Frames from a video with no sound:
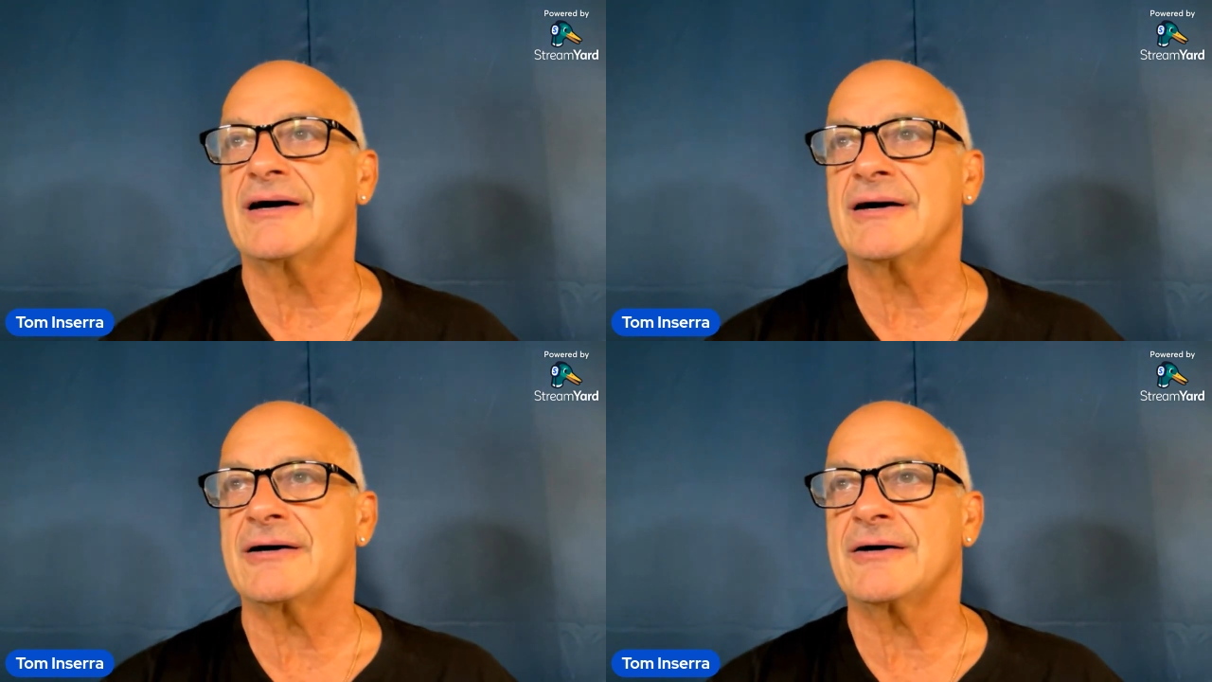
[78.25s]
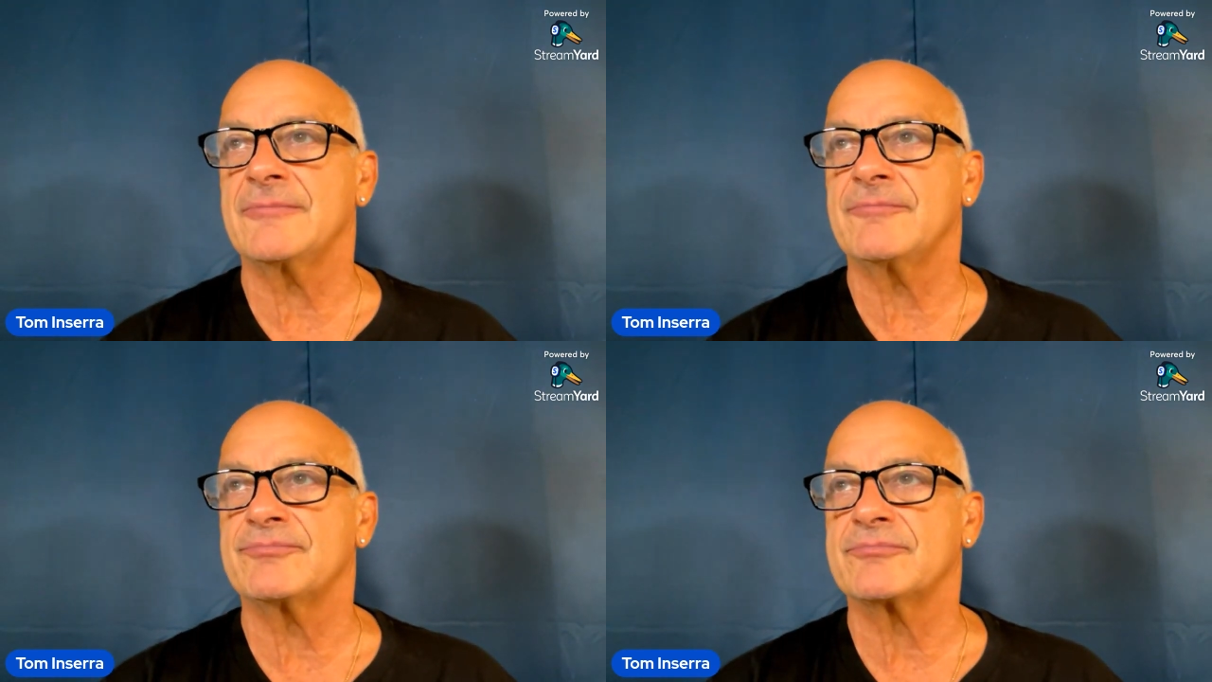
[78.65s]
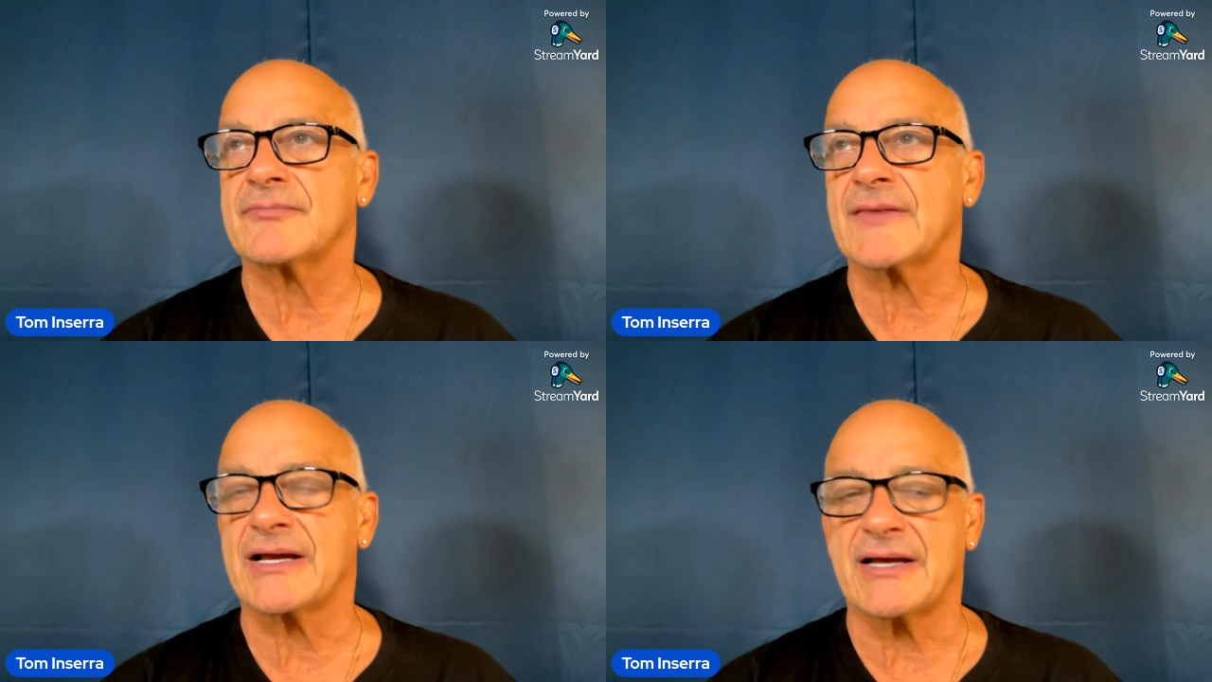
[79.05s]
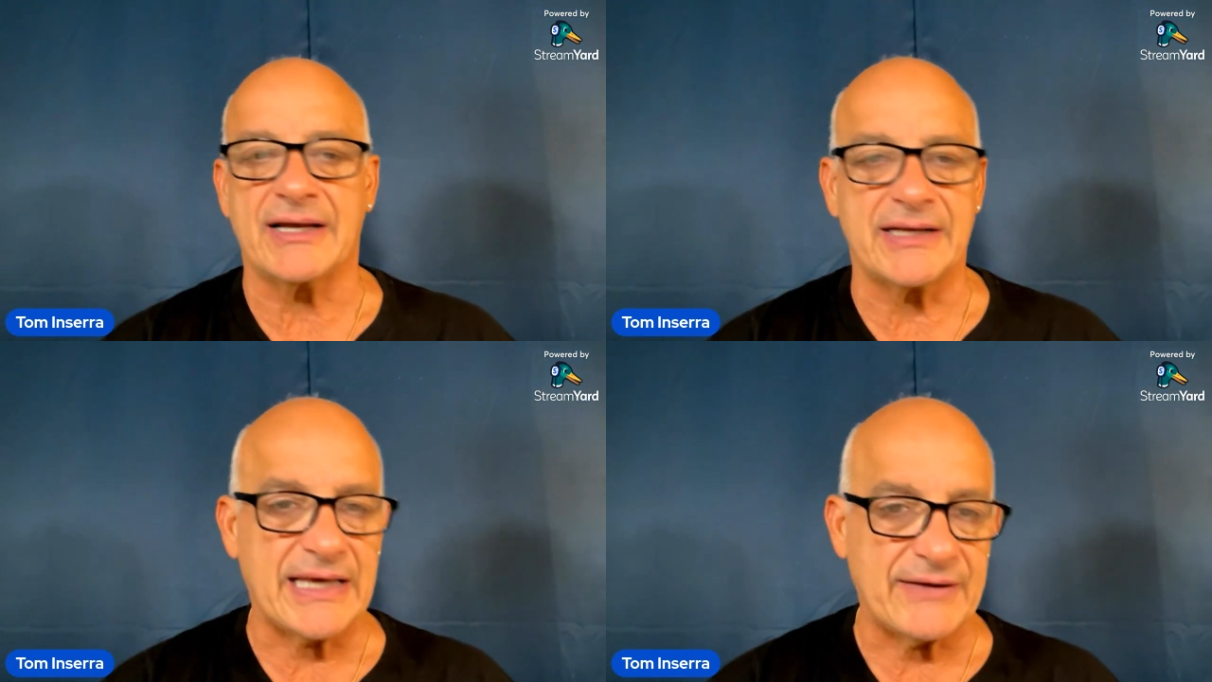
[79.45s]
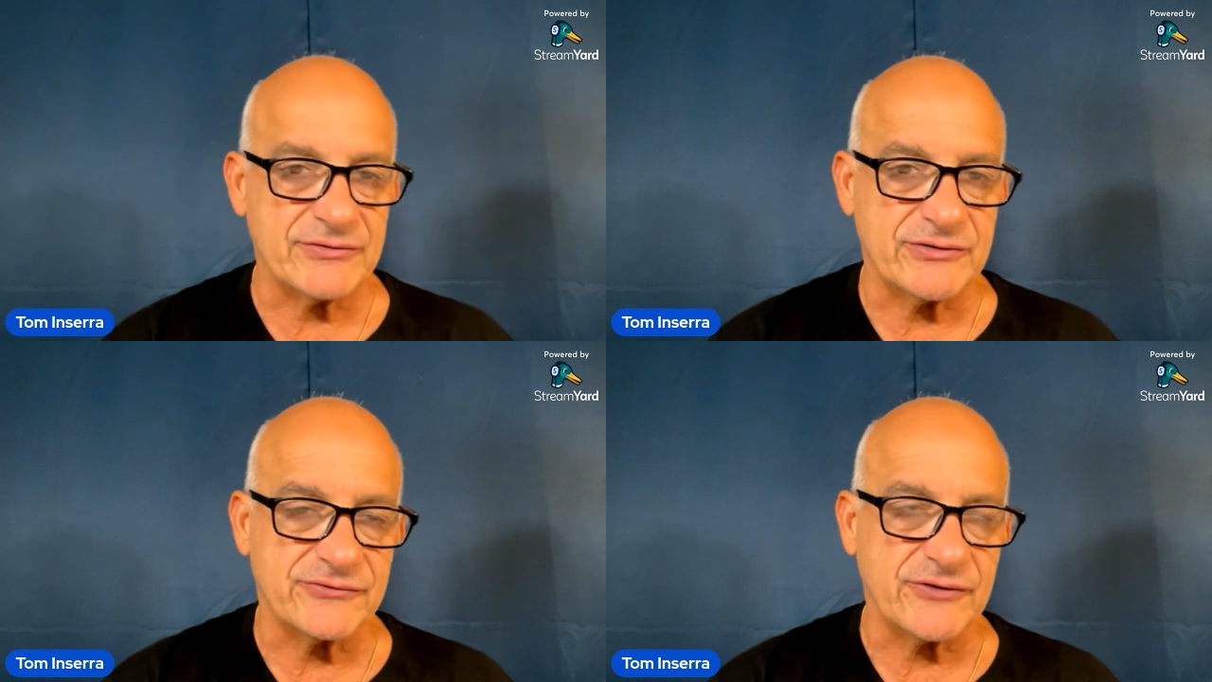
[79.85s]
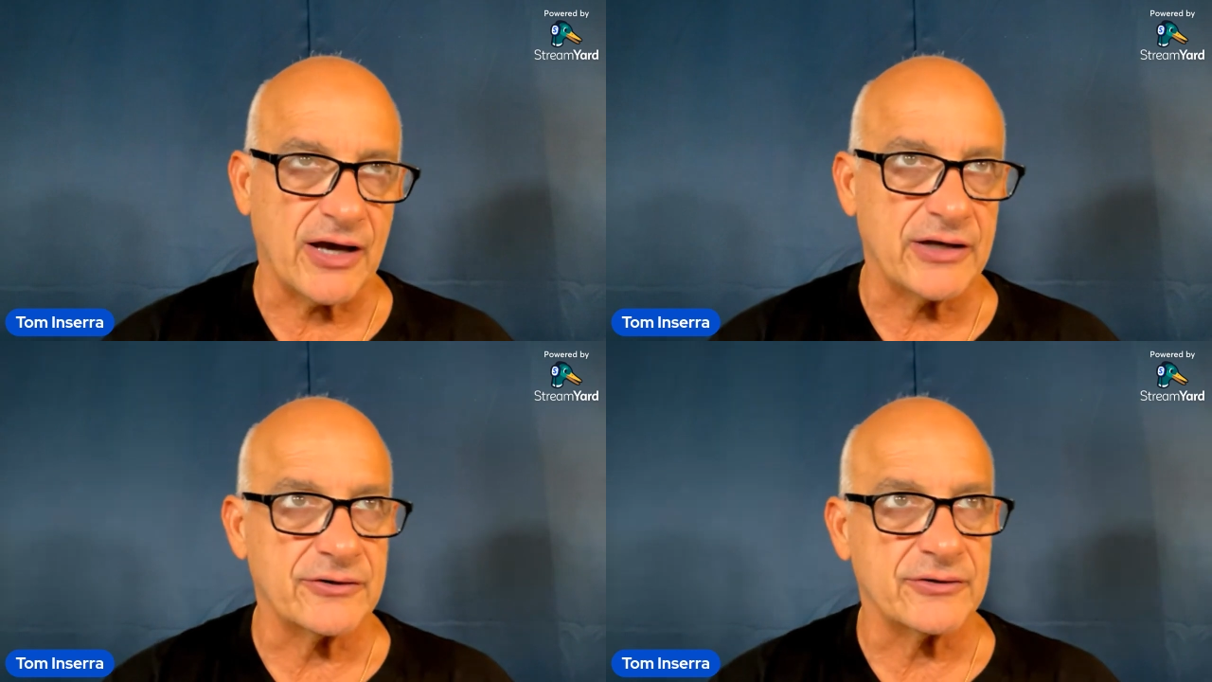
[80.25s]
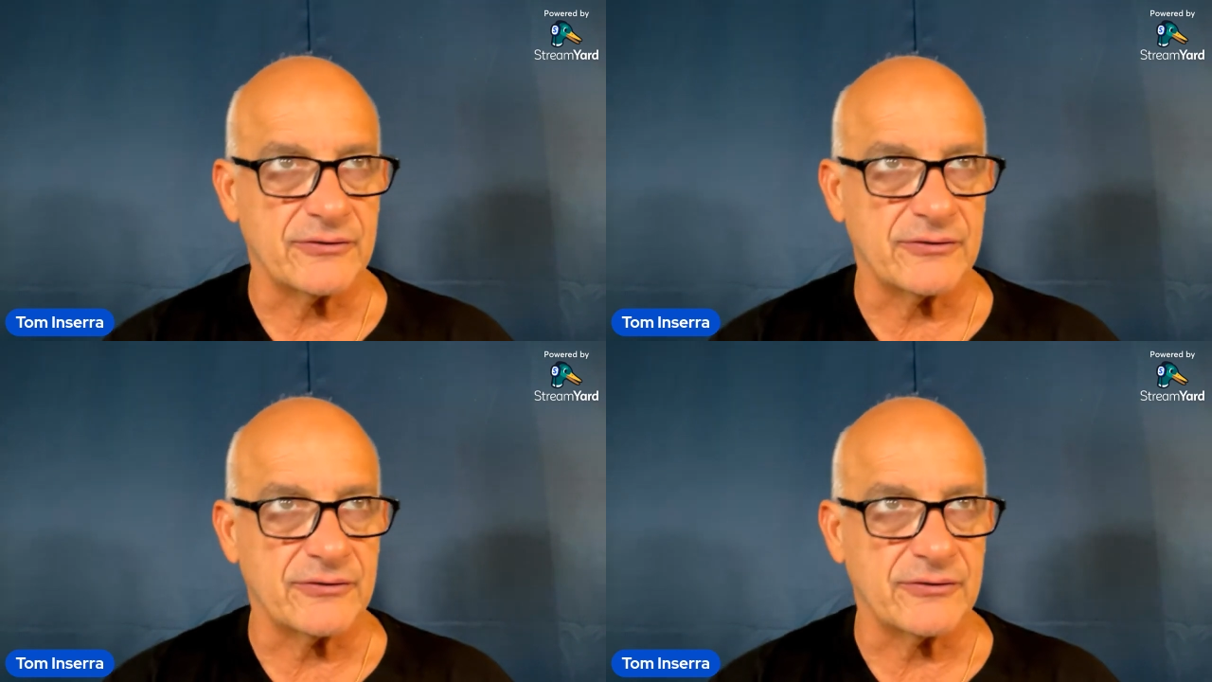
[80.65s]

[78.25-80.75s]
I kind of have a desire